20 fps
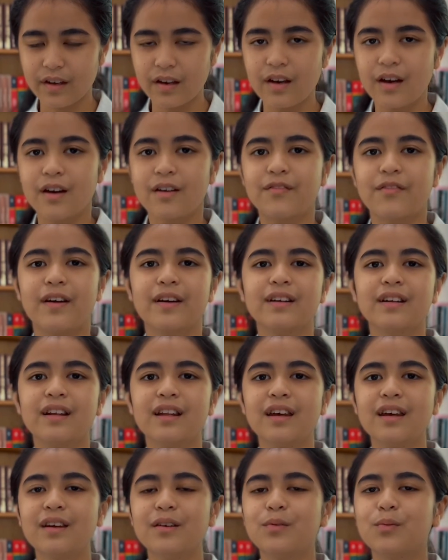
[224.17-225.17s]

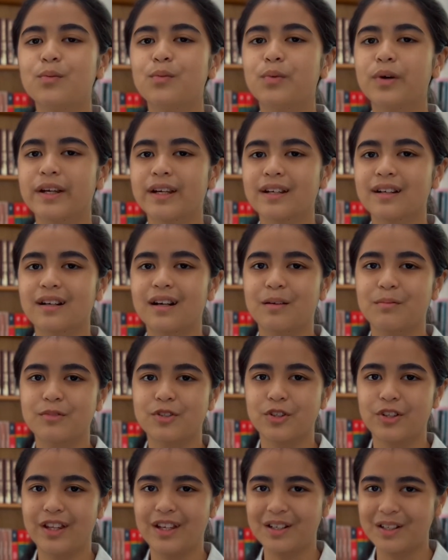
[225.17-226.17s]
Finally, we can come to
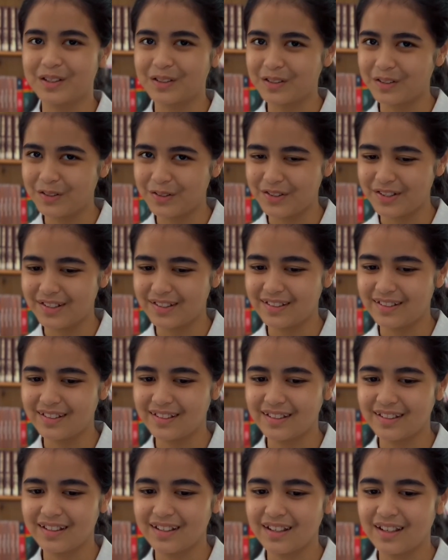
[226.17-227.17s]
the conclusion.
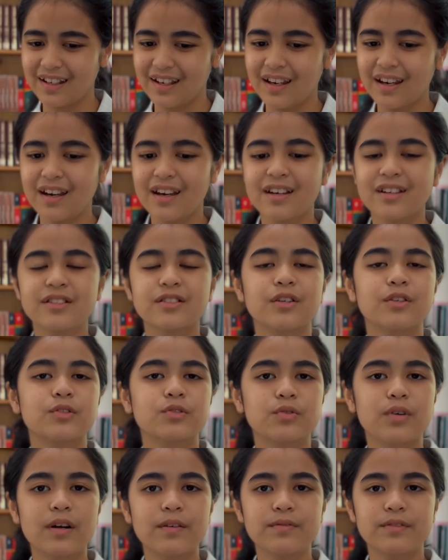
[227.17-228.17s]
So
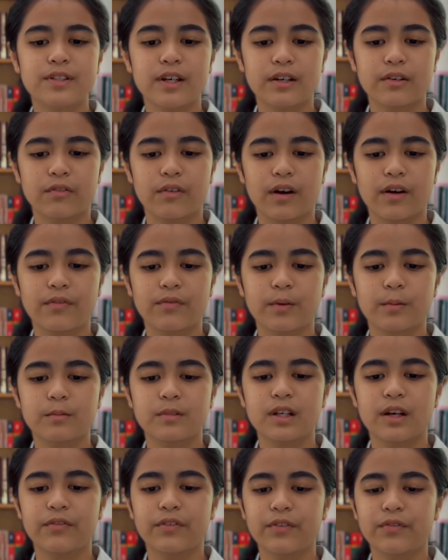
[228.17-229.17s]
12 genera from
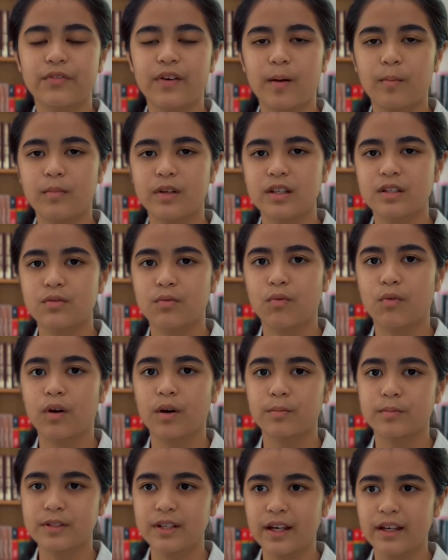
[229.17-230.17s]
7 families were
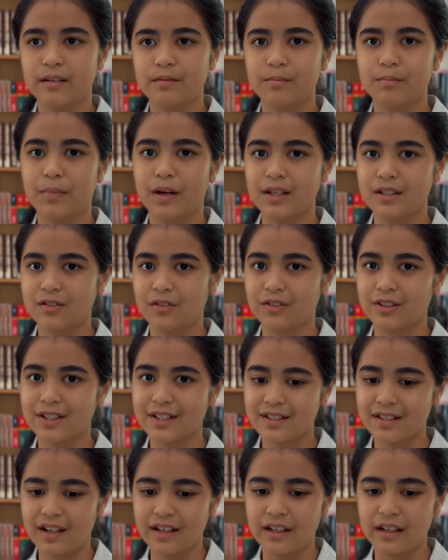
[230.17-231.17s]
obtained based on the
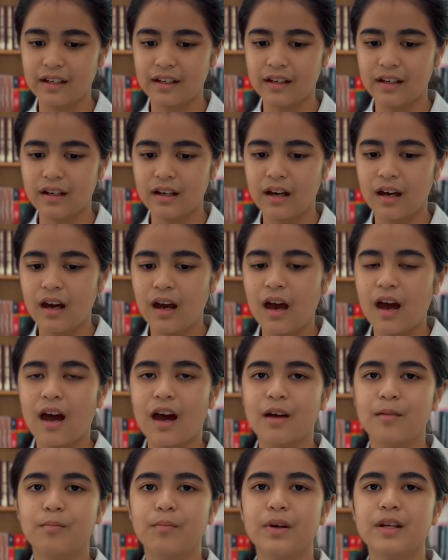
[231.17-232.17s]
study.
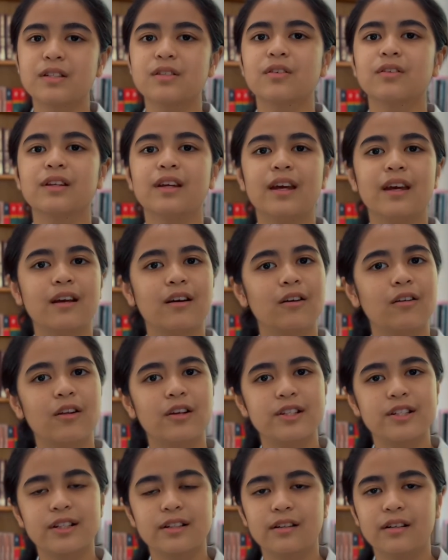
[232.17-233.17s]
And based on the
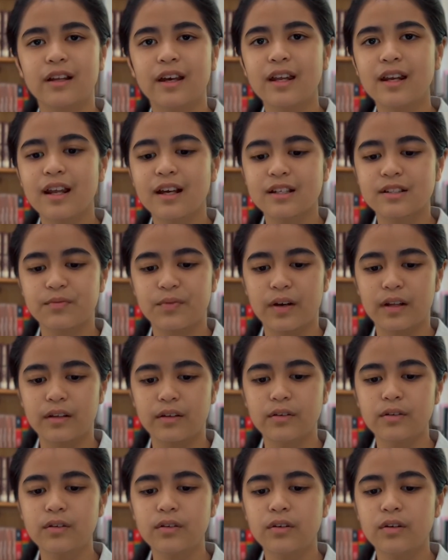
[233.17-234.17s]
ecological index
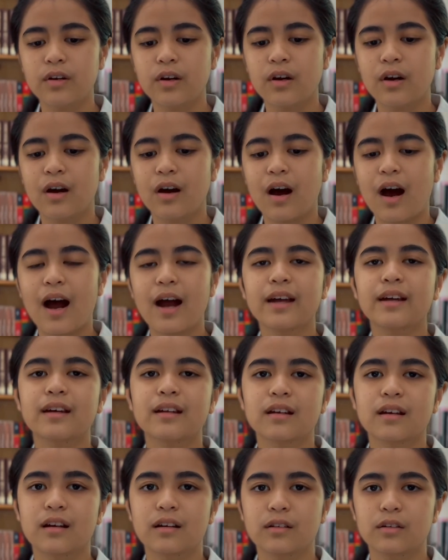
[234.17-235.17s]
value, I can
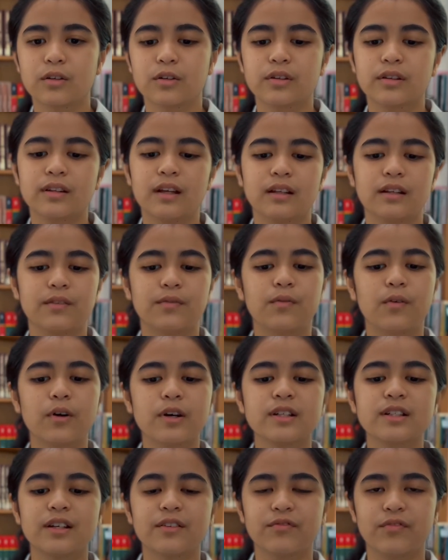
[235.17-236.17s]
conclude that the
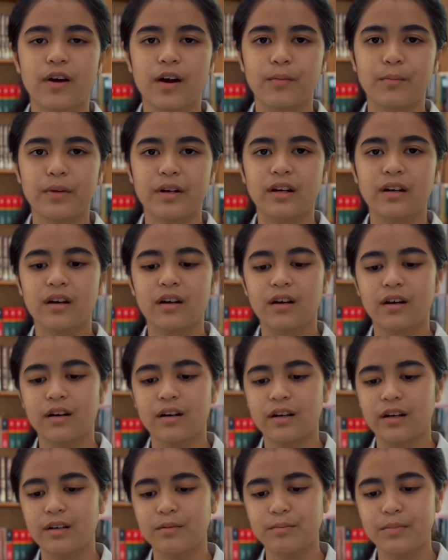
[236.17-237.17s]
forest environment
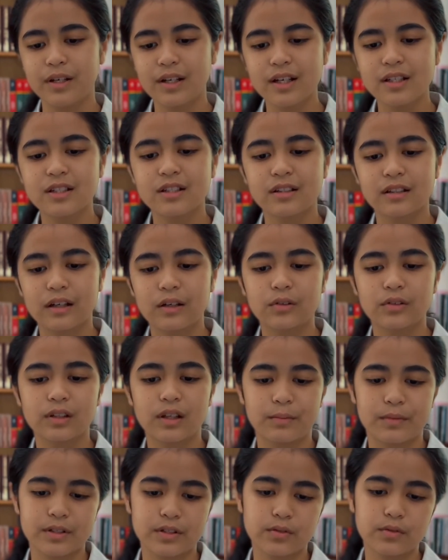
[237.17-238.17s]
in Bina Cita
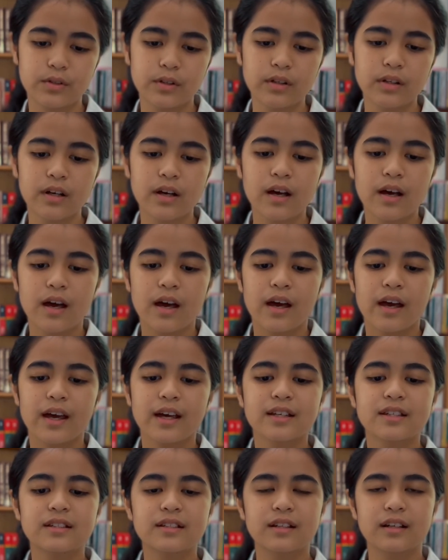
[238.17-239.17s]
Utama School
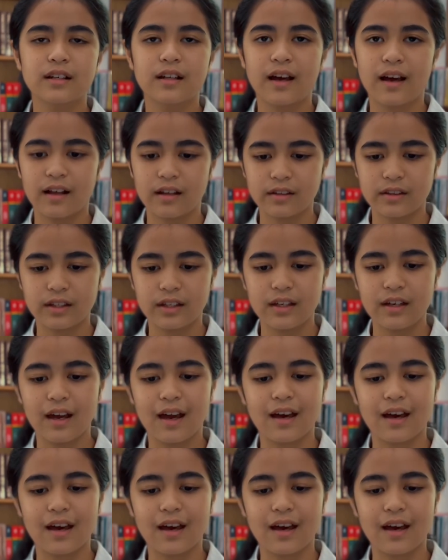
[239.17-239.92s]
is still healthy and